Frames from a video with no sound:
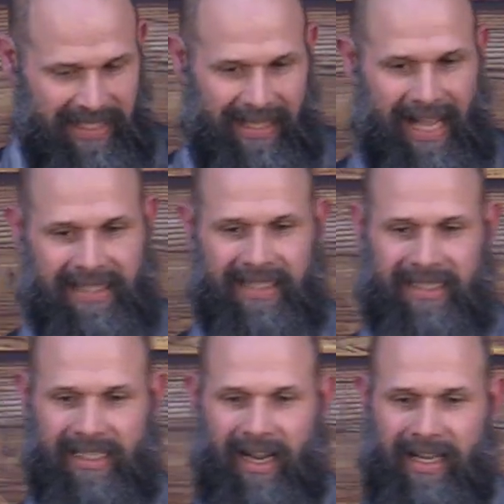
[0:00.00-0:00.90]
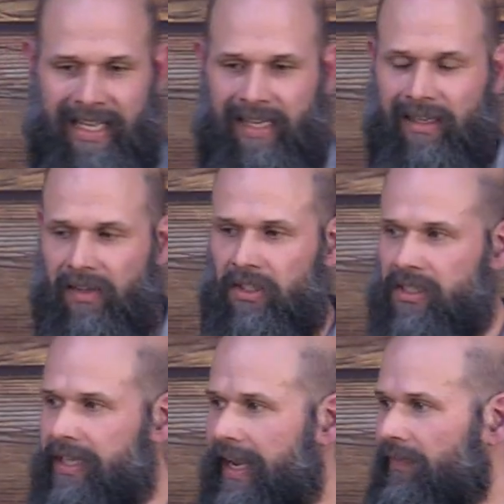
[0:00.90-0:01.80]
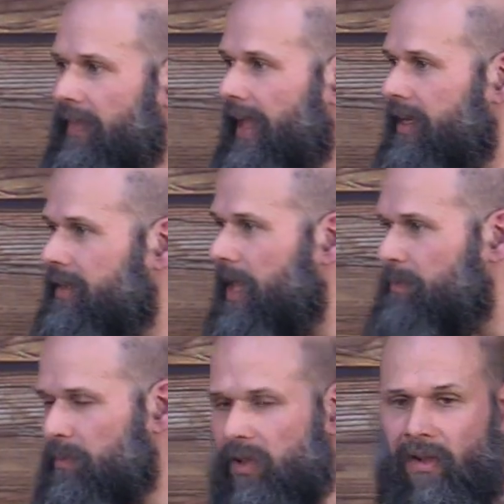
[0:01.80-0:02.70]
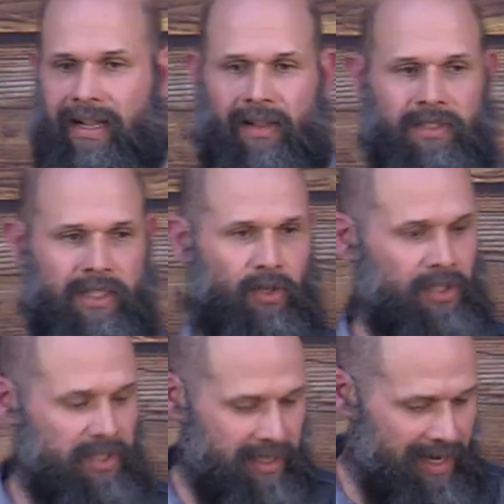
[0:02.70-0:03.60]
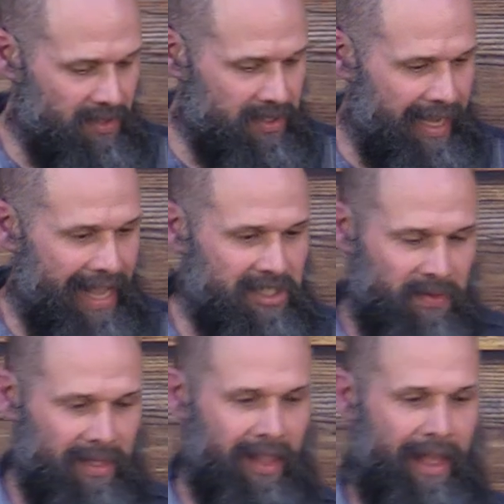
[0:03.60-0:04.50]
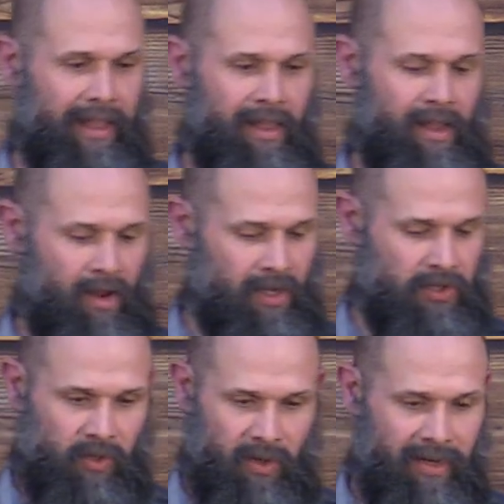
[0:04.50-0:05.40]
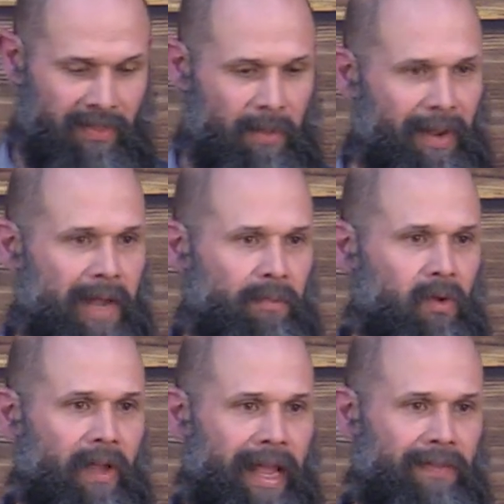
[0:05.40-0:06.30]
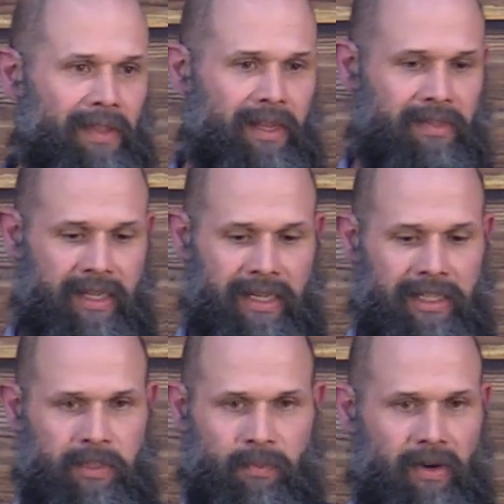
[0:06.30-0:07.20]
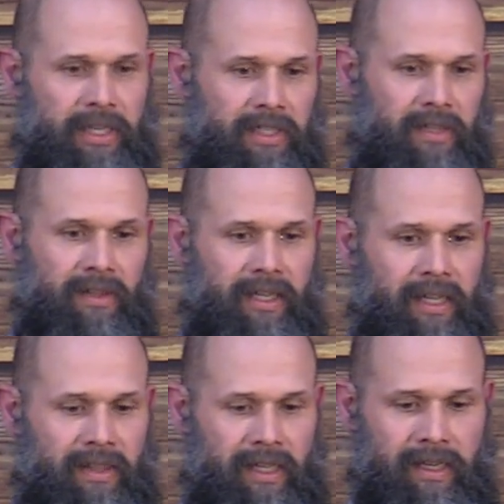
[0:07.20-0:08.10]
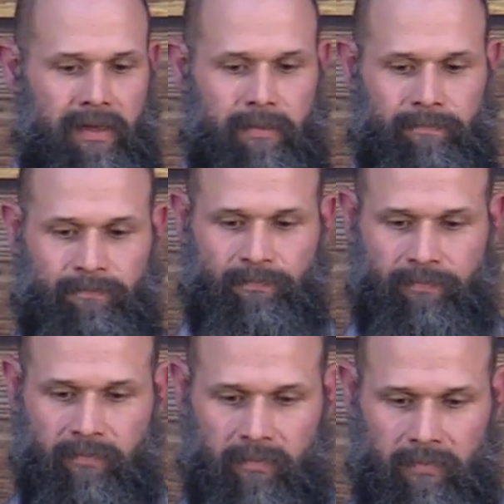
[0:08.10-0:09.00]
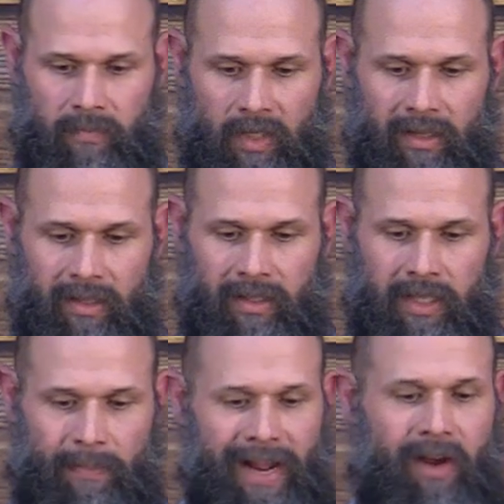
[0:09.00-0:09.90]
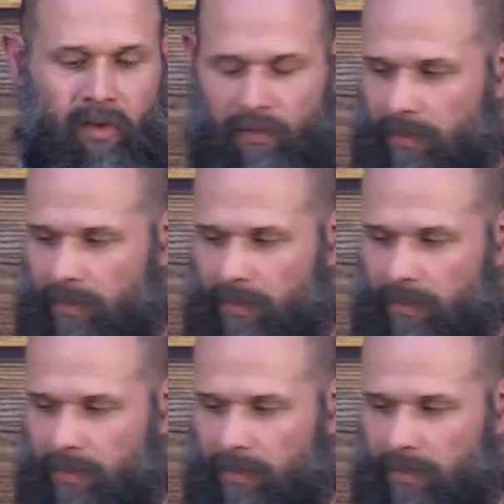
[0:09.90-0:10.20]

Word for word: these classes, get and understand that biblical counseling, Christian counseling, has to rely solely on the Bible and the inspiration, the power